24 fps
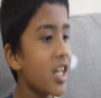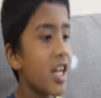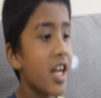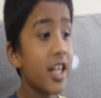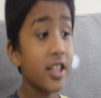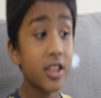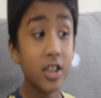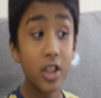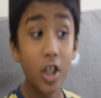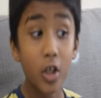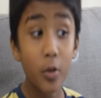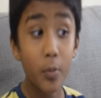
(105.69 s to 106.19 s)

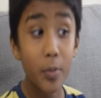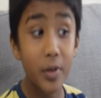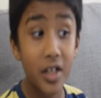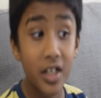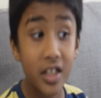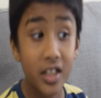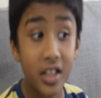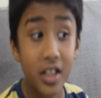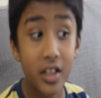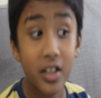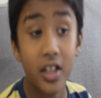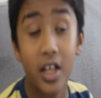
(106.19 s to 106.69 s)
it's now
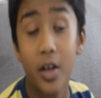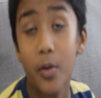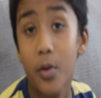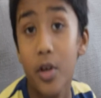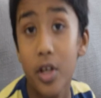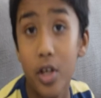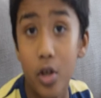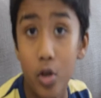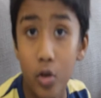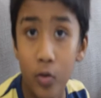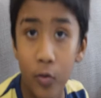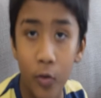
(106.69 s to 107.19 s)
believed that they were
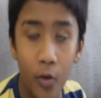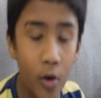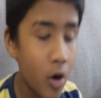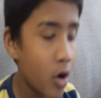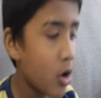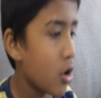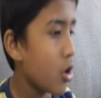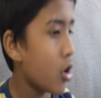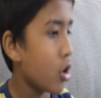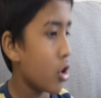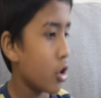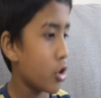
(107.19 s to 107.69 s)
used for
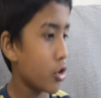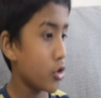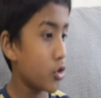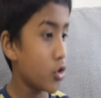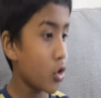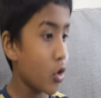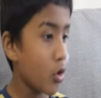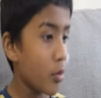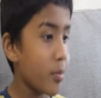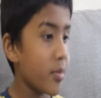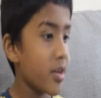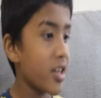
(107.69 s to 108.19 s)

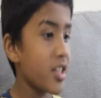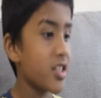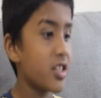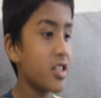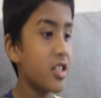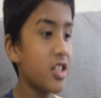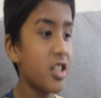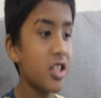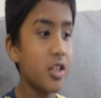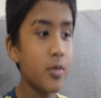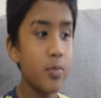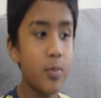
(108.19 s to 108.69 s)
dominance
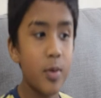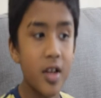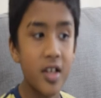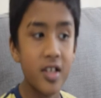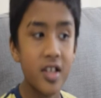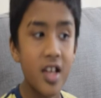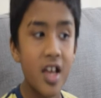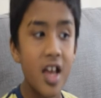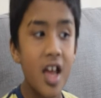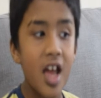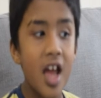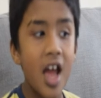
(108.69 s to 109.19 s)

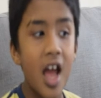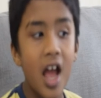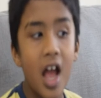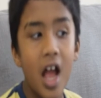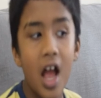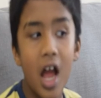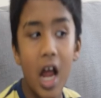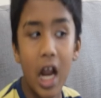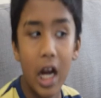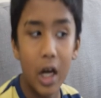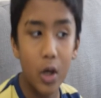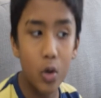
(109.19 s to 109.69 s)
displays
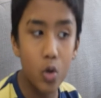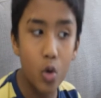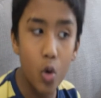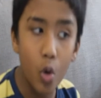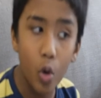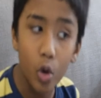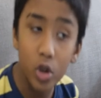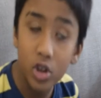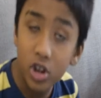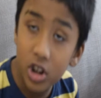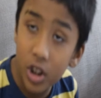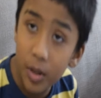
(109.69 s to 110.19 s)
and
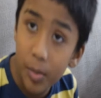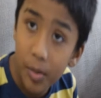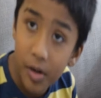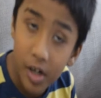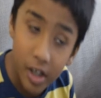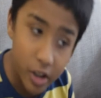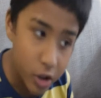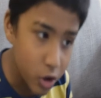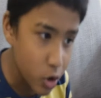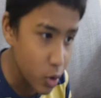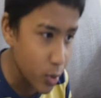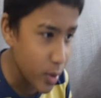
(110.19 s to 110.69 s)
courtship
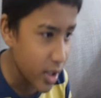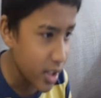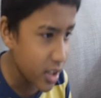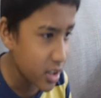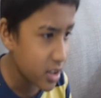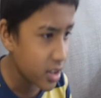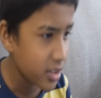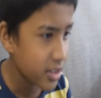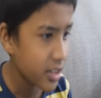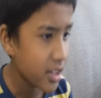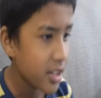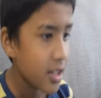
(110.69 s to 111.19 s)

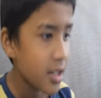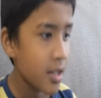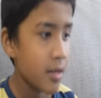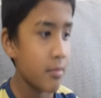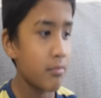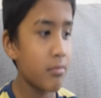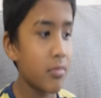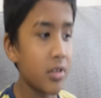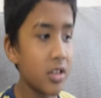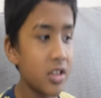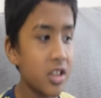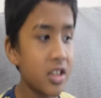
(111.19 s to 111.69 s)
rituals,
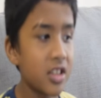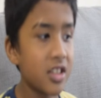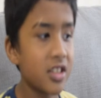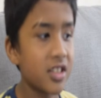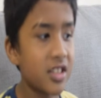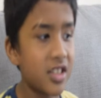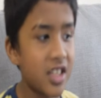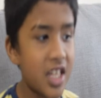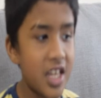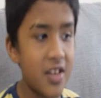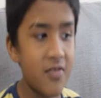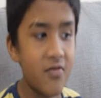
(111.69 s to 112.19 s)
much in the
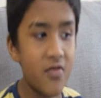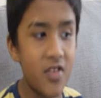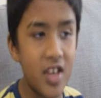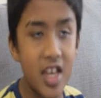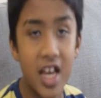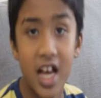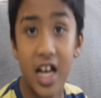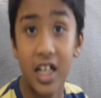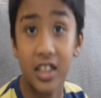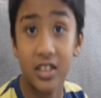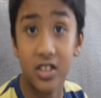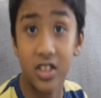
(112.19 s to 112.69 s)
same way
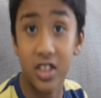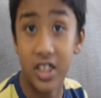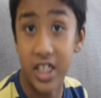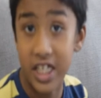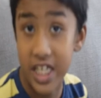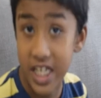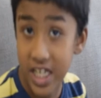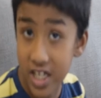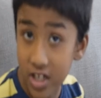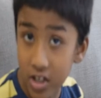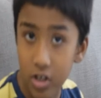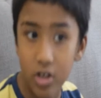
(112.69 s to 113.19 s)
as a
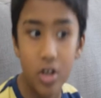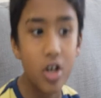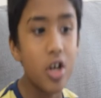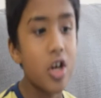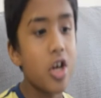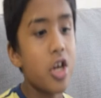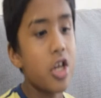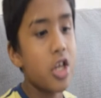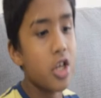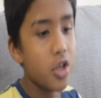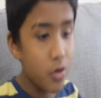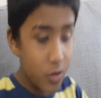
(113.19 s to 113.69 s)
deer
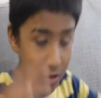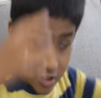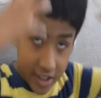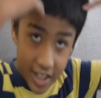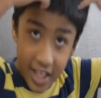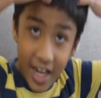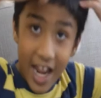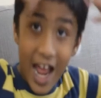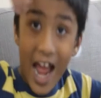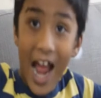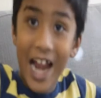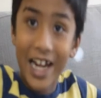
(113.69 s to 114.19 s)
used
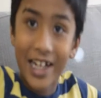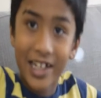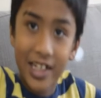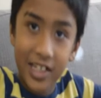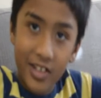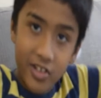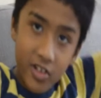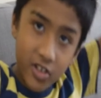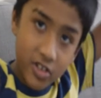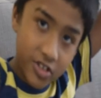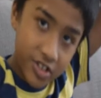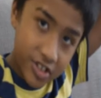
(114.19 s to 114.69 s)
their
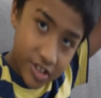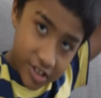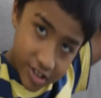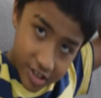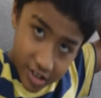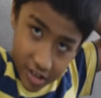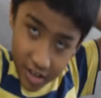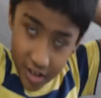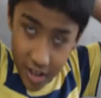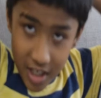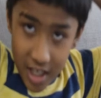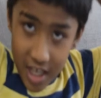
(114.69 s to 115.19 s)
antlers.
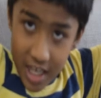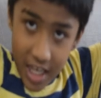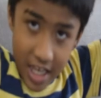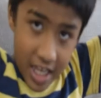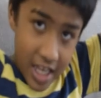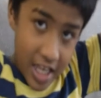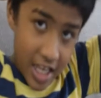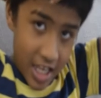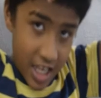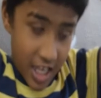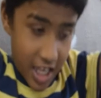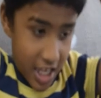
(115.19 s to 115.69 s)

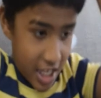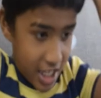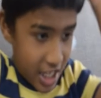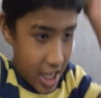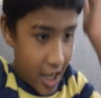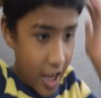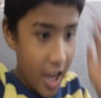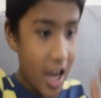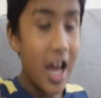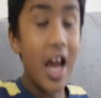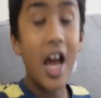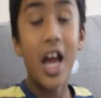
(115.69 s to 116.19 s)

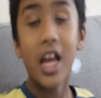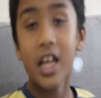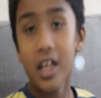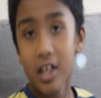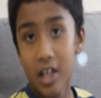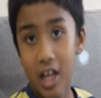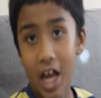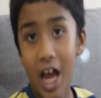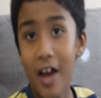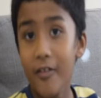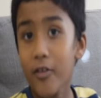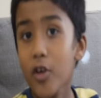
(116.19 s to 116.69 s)

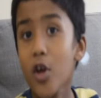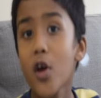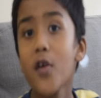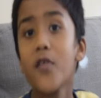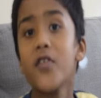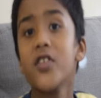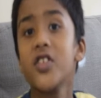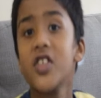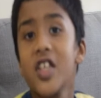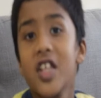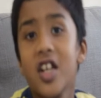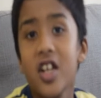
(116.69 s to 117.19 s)
Have you
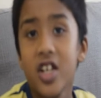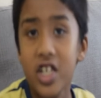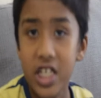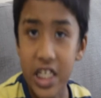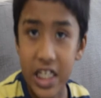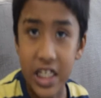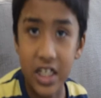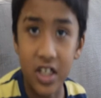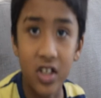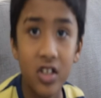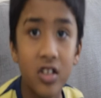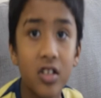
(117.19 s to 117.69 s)
ever seen a
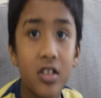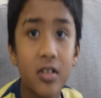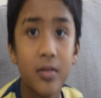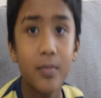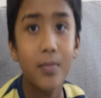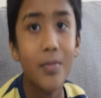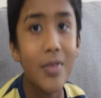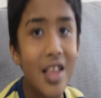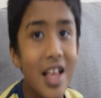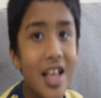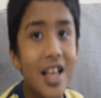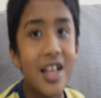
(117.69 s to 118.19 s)
deer?
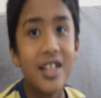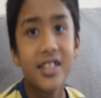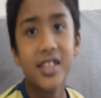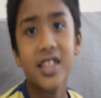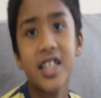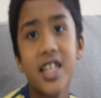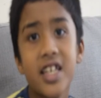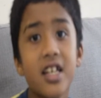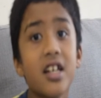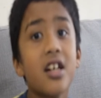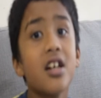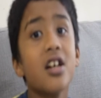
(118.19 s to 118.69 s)

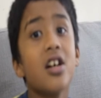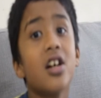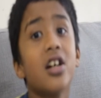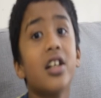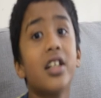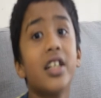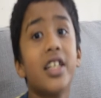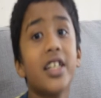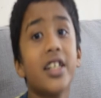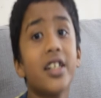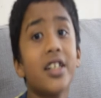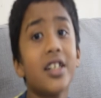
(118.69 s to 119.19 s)
See,
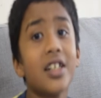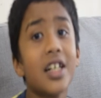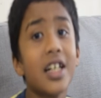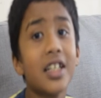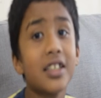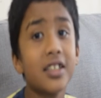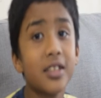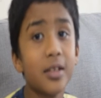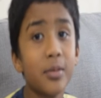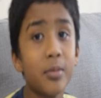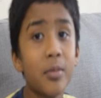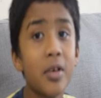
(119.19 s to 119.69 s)
a deer
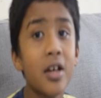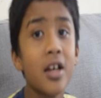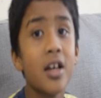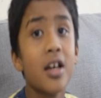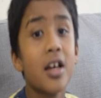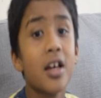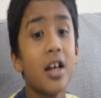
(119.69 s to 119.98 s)
has some